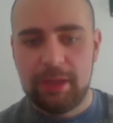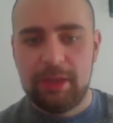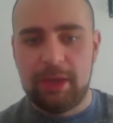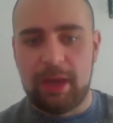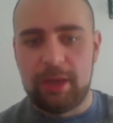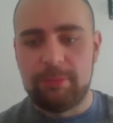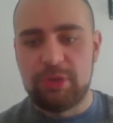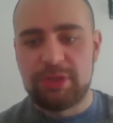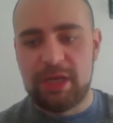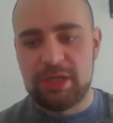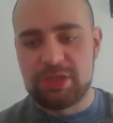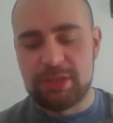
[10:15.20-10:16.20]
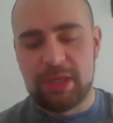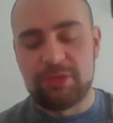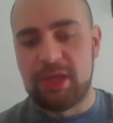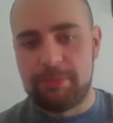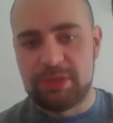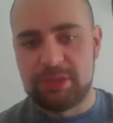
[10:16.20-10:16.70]
And a mutation
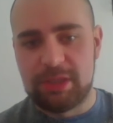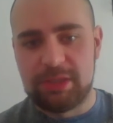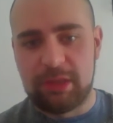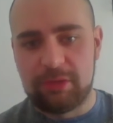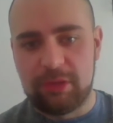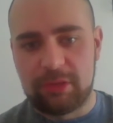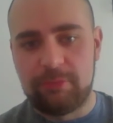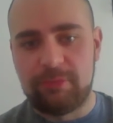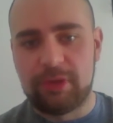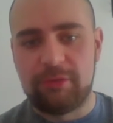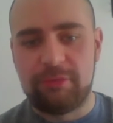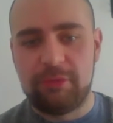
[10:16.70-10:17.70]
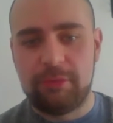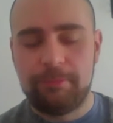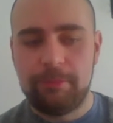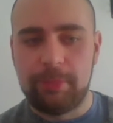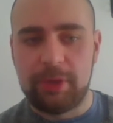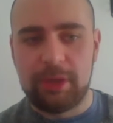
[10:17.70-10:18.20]
isn't epigenetics, it's something different,
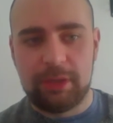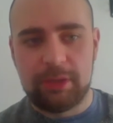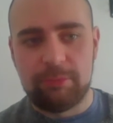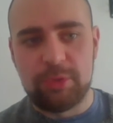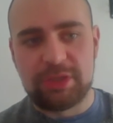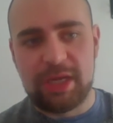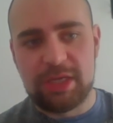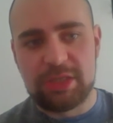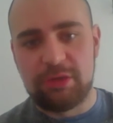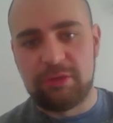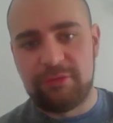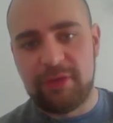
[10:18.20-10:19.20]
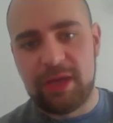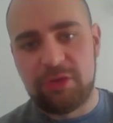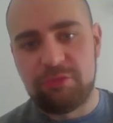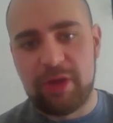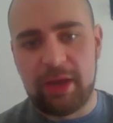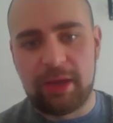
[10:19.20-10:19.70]
but mutations are fairly
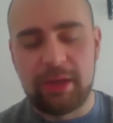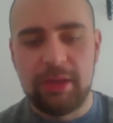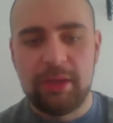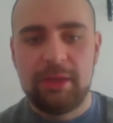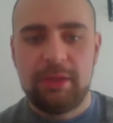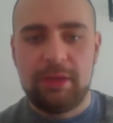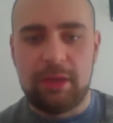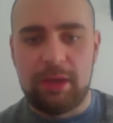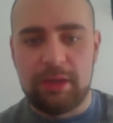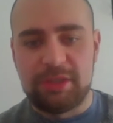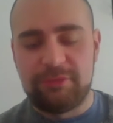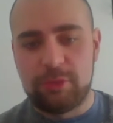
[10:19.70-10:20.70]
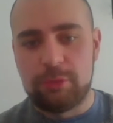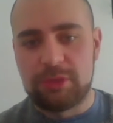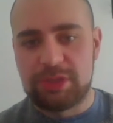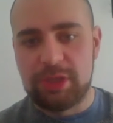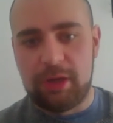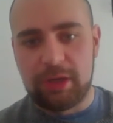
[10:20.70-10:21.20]
rare and difficult
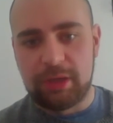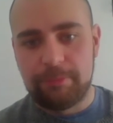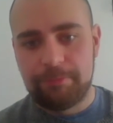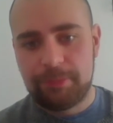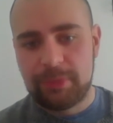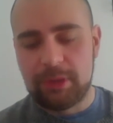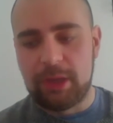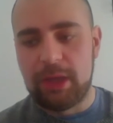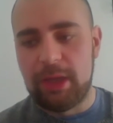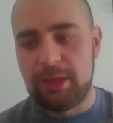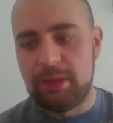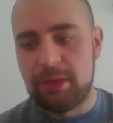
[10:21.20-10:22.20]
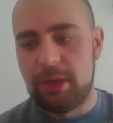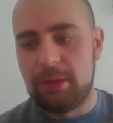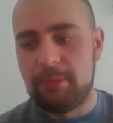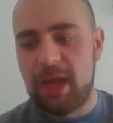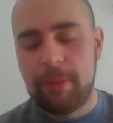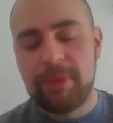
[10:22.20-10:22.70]
to target. And
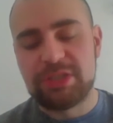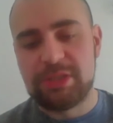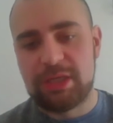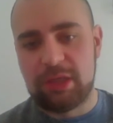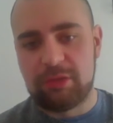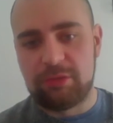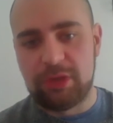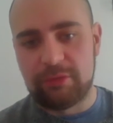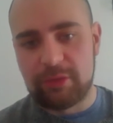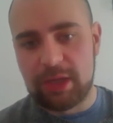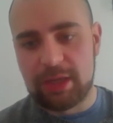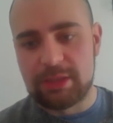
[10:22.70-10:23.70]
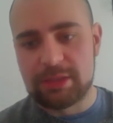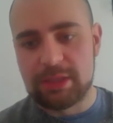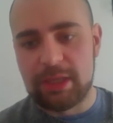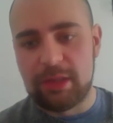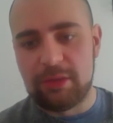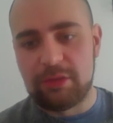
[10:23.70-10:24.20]
um, epigenetics, on the other hand,
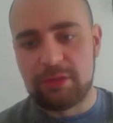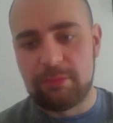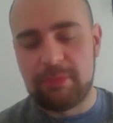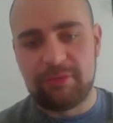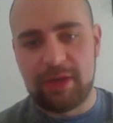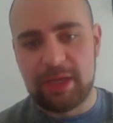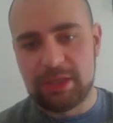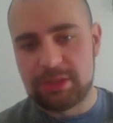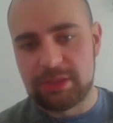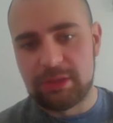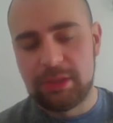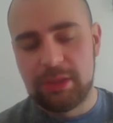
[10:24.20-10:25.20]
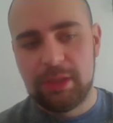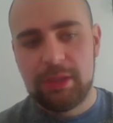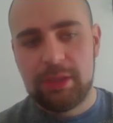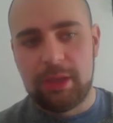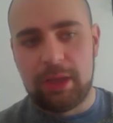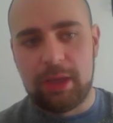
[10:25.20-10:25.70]
is methylation.
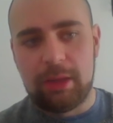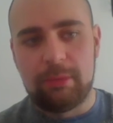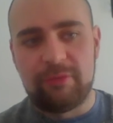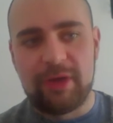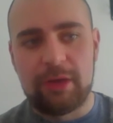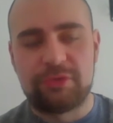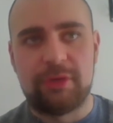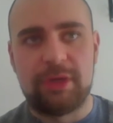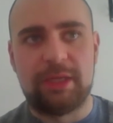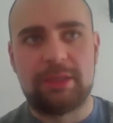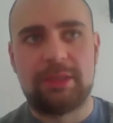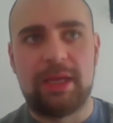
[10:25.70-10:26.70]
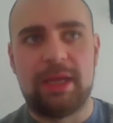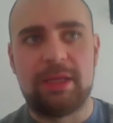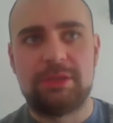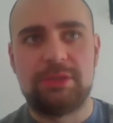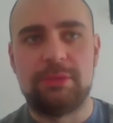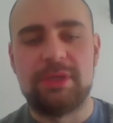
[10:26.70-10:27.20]
Uh, without trying to
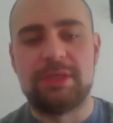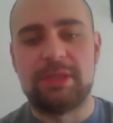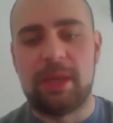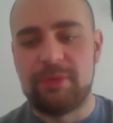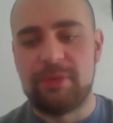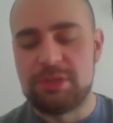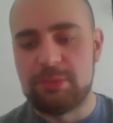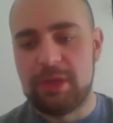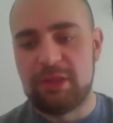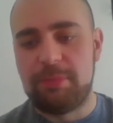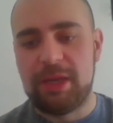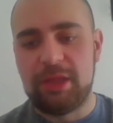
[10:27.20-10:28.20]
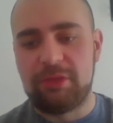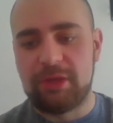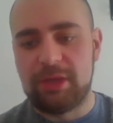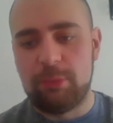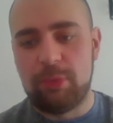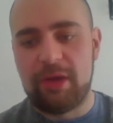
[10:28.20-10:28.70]
get too in depth into it, it's
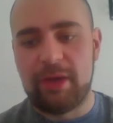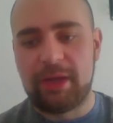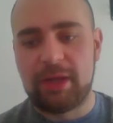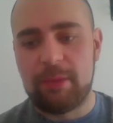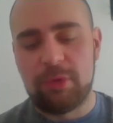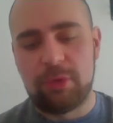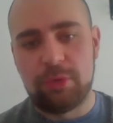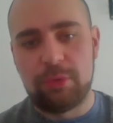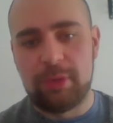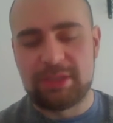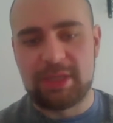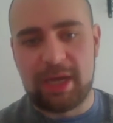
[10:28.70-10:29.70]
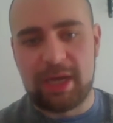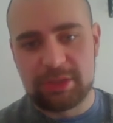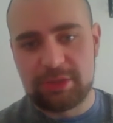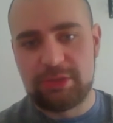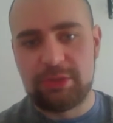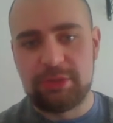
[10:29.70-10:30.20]
basically where a chemical will
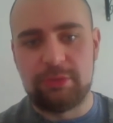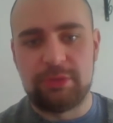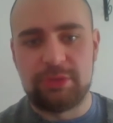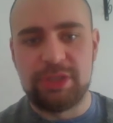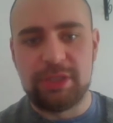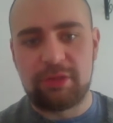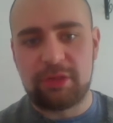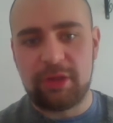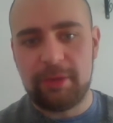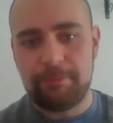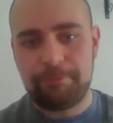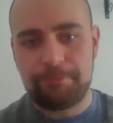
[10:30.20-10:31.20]
attach to a gene site